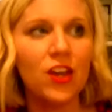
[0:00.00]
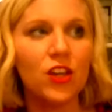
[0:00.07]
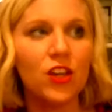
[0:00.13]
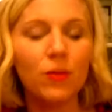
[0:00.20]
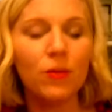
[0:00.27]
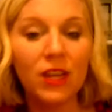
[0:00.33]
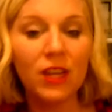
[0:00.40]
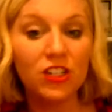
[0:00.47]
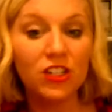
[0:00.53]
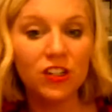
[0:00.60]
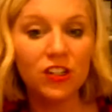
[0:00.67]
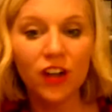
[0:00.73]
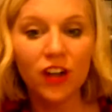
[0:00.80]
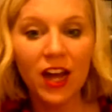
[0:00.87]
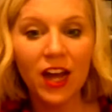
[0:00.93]
You
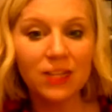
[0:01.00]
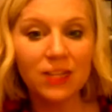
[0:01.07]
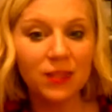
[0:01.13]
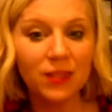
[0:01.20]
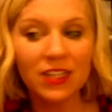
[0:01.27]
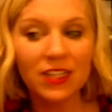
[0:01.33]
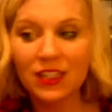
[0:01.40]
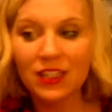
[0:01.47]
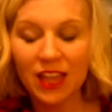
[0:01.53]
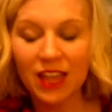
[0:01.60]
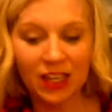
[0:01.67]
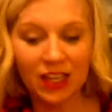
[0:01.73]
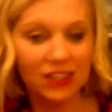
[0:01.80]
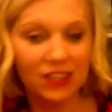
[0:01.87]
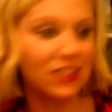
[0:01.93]
mentioned your husband does
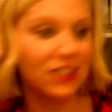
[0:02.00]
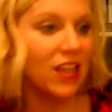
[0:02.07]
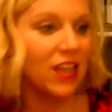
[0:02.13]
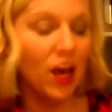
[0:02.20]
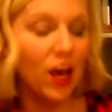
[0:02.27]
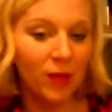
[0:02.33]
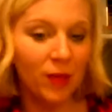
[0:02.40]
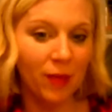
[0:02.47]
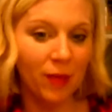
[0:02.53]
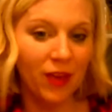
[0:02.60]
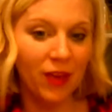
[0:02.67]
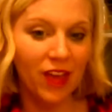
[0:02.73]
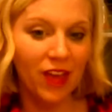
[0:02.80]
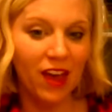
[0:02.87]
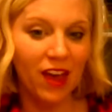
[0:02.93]
this. Tell me
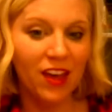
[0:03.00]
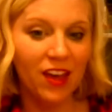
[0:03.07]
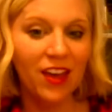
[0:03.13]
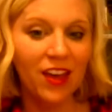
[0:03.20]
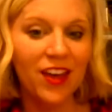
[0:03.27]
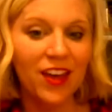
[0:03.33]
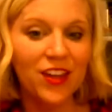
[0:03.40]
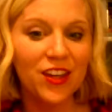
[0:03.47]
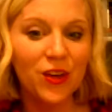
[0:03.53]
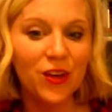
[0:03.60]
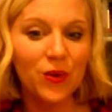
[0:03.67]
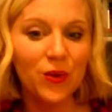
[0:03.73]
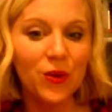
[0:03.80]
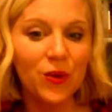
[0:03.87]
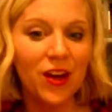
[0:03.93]
about that.
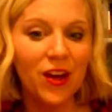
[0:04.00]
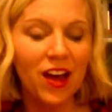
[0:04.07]
You